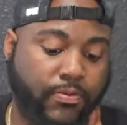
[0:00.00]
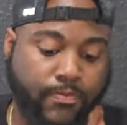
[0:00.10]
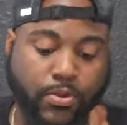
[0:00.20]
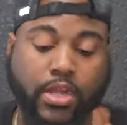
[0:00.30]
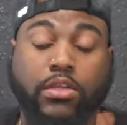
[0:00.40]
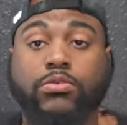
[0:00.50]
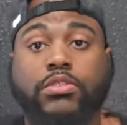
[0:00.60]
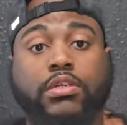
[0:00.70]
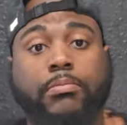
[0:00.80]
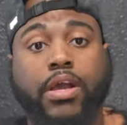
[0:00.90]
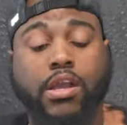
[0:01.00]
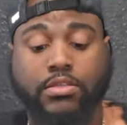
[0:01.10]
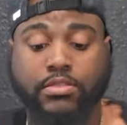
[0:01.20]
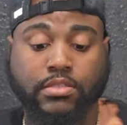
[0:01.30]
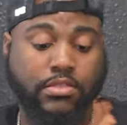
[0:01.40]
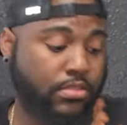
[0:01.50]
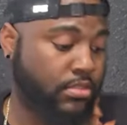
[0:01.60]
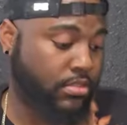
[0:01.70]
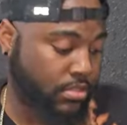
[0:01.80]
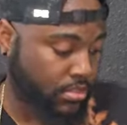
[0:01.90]
before I go to the box.
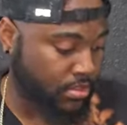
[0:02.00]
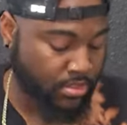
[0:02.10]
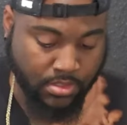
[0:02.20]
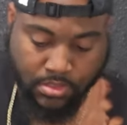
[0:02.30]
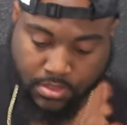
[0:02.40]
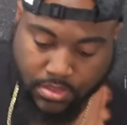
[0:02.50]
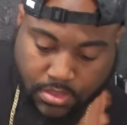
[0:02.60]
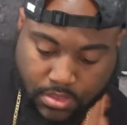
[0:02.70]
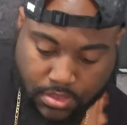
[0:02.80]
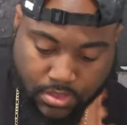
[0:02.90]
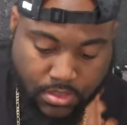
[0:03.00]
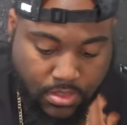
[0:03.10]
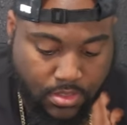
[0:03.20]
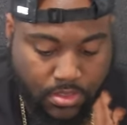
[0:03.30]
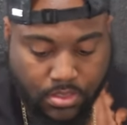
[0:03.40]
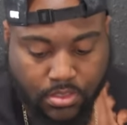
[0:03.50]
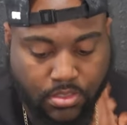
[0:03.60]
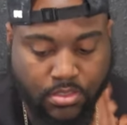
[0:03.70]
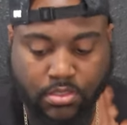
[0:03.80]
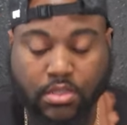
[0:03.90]
Like
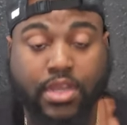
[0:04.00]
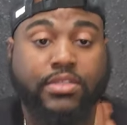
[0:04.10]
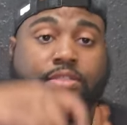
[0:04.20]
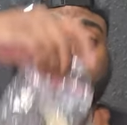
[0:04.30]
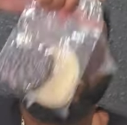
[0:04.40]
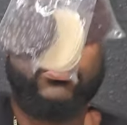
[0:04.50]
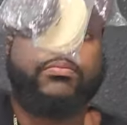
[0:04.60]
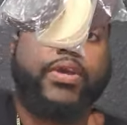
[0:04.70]
I said, three